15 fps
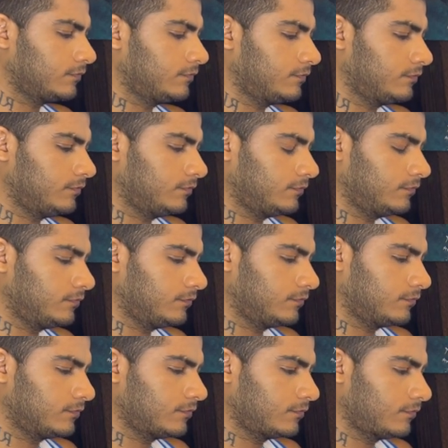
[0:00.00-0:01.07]

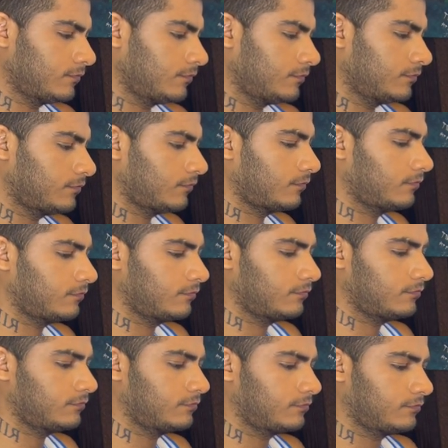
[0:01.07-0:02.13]

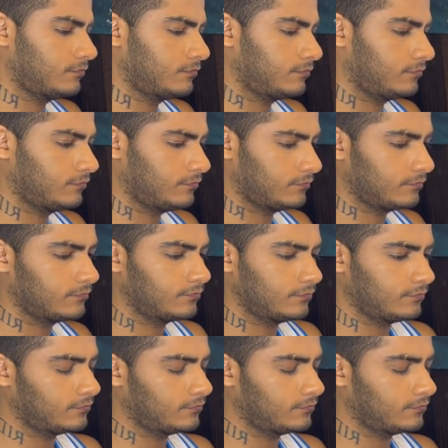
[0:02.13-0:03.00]
Nobody speaks.